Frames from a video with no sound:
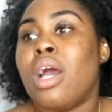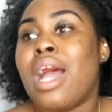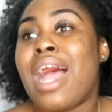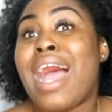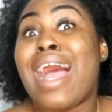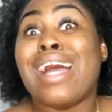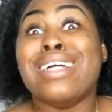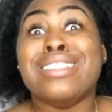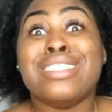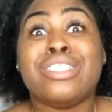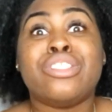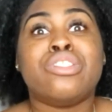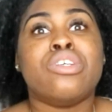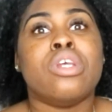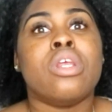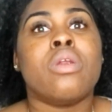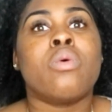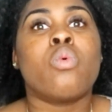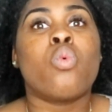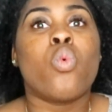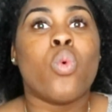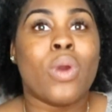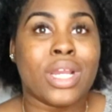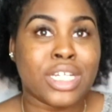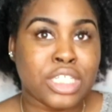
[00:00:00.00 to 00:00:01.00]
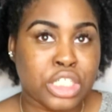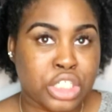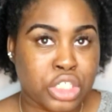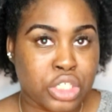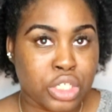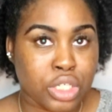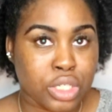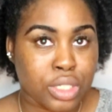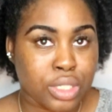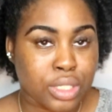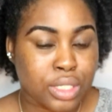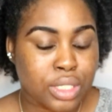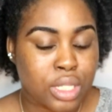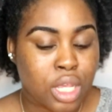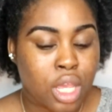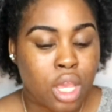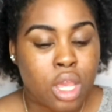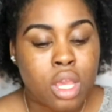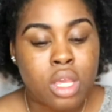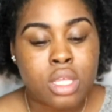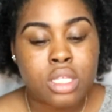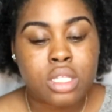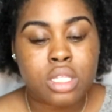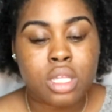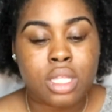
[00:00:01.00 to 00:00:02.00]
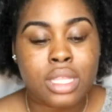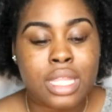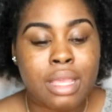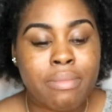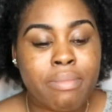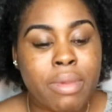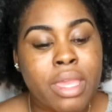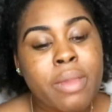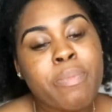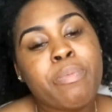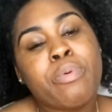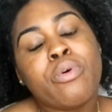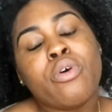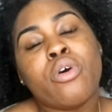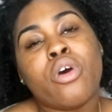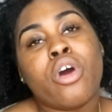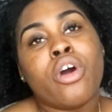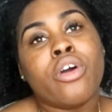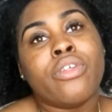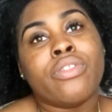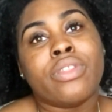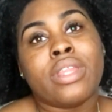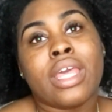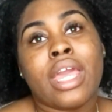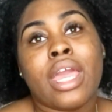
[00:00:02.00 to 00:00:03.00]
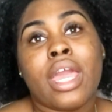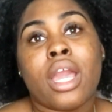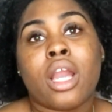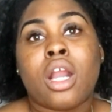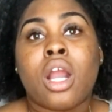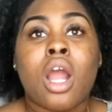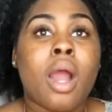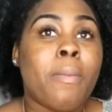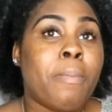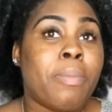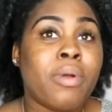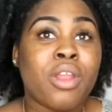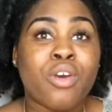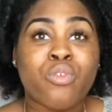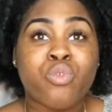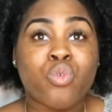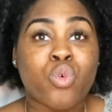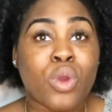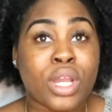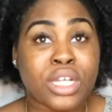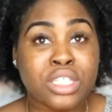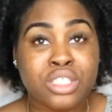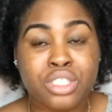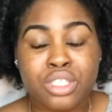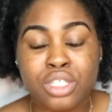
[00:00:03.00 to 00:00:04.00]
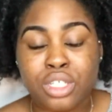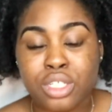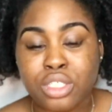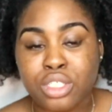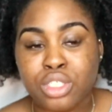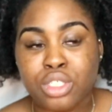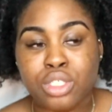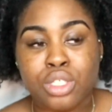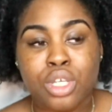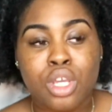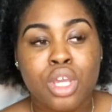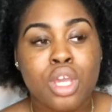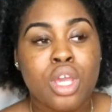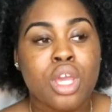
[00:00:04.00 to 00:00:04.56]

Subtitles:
answering questions. So they may put on there a couple of questions